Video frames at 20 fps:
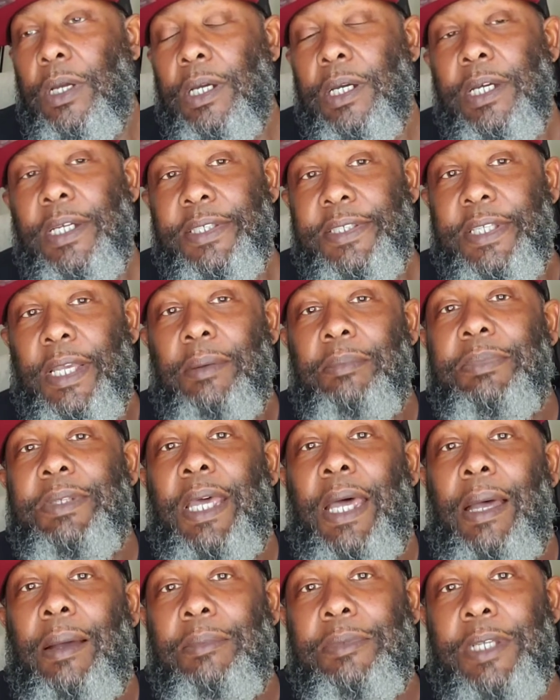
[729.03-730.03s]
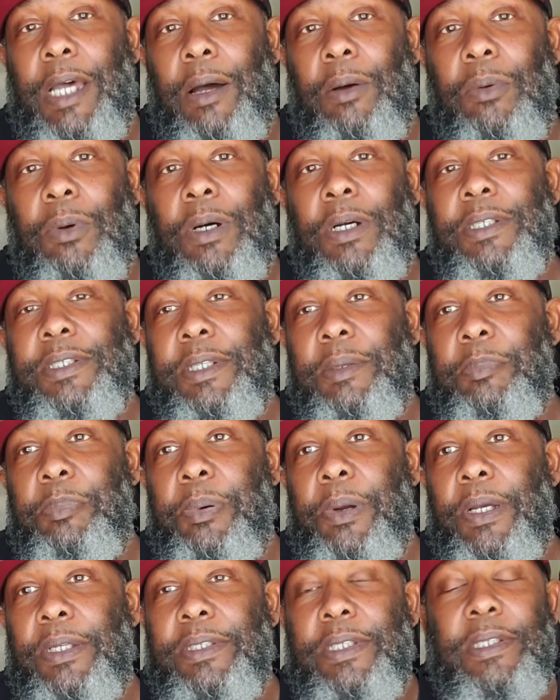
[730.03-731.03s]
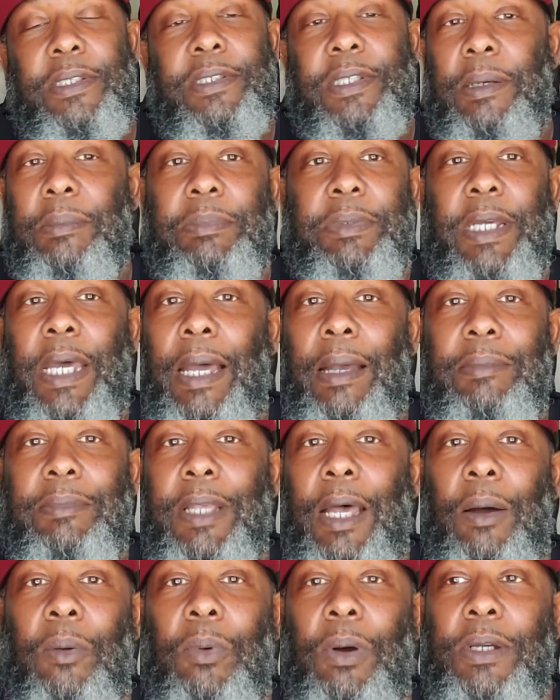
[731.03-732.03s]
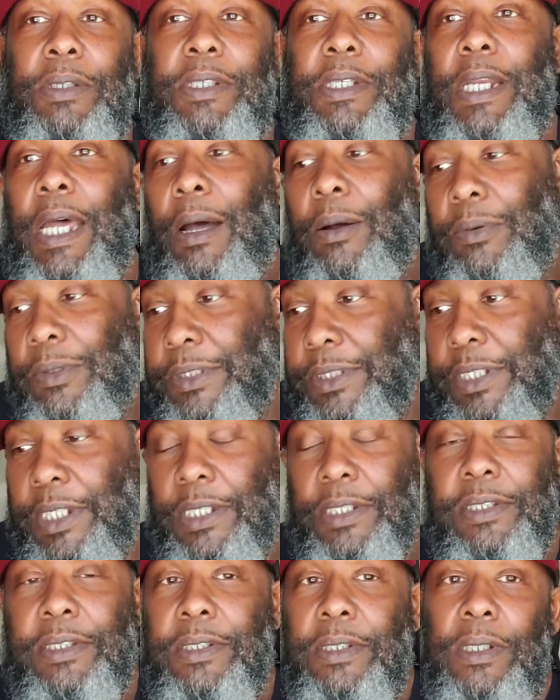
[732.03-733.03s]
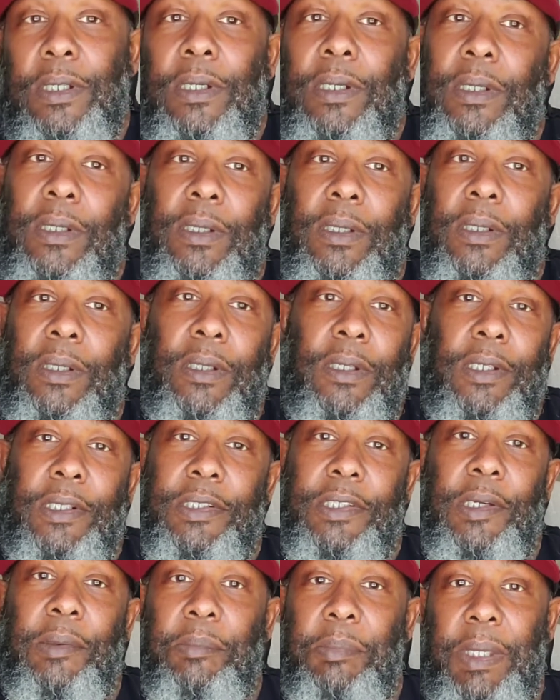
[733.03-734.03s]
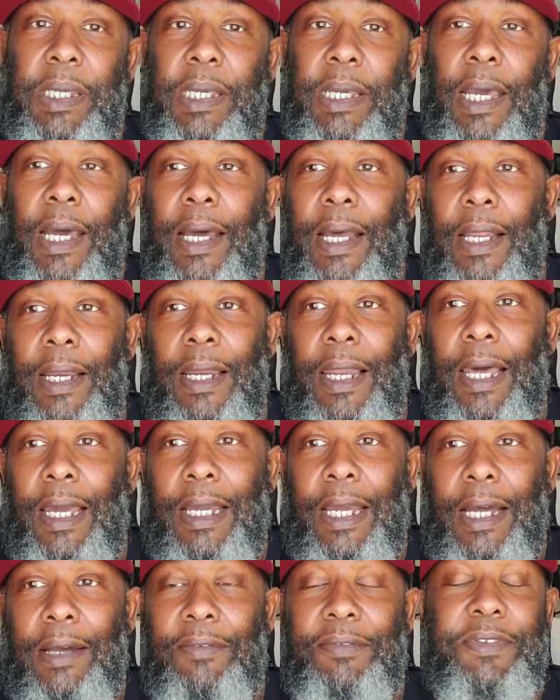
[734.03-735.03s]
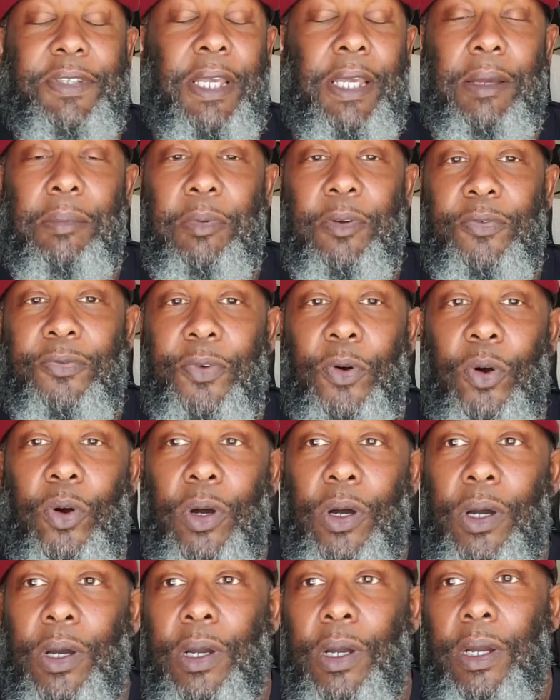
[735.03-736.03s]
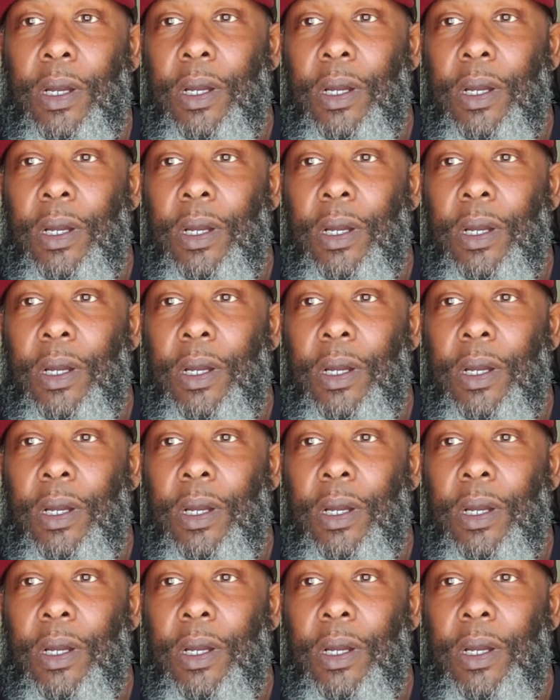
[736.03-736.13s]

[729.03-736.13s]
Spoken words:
because sometimes I was depressed and sometimes I wasn't. I was just, to me, like I've said before,